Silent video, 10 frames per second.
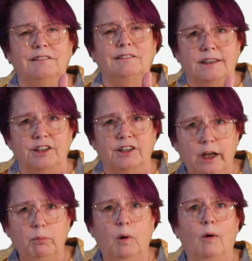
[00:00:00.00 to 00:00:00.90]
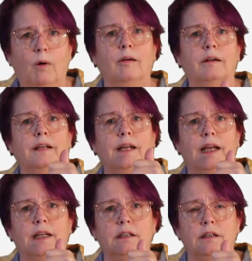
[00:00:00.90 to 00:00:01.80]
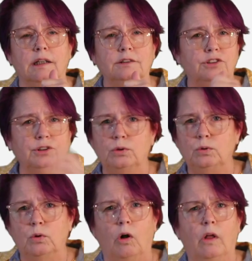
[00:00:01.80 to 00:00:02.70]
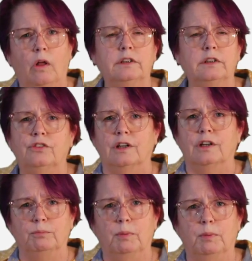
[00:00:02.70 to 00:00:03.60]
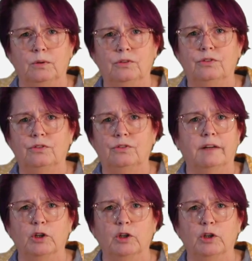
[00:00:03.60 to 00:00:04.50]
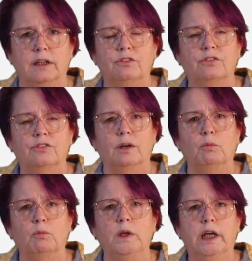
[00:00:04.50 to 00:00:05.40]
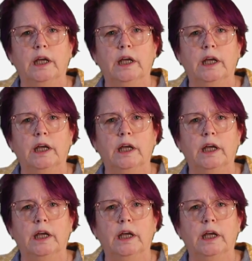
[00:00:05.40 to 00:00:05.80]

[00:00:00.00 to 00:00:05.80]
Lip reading: take part and do all the discussion posts and everything so that we can